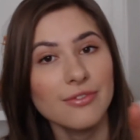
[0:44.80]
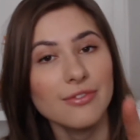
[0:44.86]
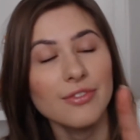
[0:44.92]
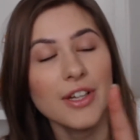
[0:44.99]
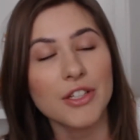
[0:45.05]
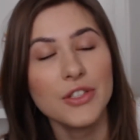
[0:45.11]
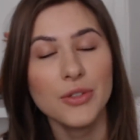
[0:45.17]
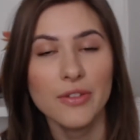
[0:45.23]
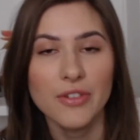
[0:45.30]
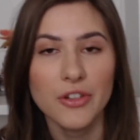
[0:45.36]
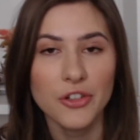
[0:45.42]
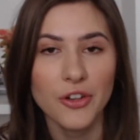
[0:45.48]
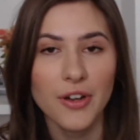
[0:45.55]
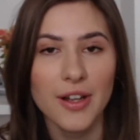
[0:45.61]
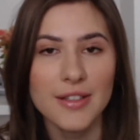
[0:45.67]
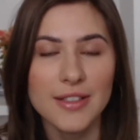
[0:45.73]
I do have an
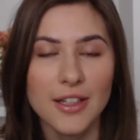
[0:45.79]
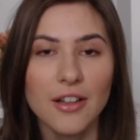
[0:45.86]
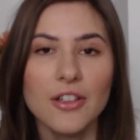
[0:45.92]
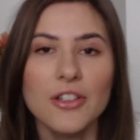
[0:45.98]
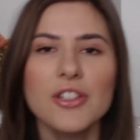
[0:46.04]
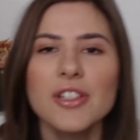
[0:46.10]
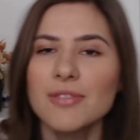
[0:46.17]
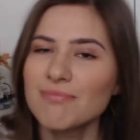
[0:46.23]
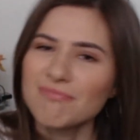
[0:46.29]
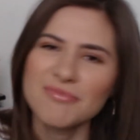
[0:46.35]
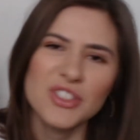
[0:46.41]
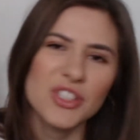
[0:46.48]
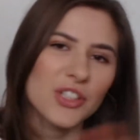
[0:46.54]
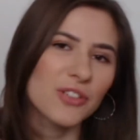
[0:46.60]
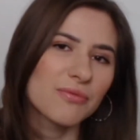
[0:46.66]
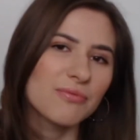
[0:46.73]
undergrad in psychology.
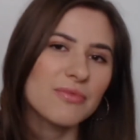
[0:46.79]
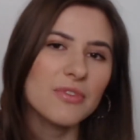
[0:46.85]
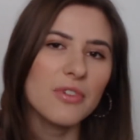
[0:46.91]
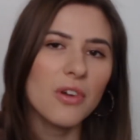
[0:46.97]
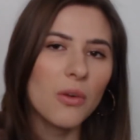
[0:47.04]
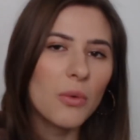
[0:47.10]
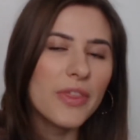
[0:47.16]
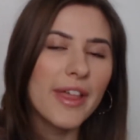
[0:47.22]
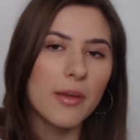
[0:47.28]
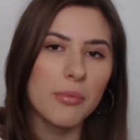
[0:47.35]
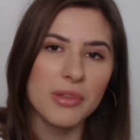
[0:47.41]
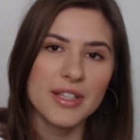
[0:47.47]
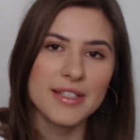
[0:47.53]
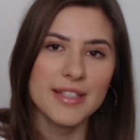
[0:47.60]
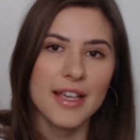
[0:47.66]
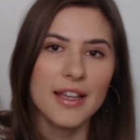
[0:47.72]
So with that being
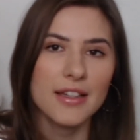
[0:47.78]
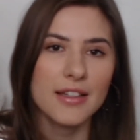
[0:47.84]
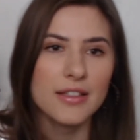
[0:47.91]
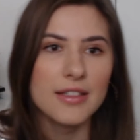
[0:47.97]
said,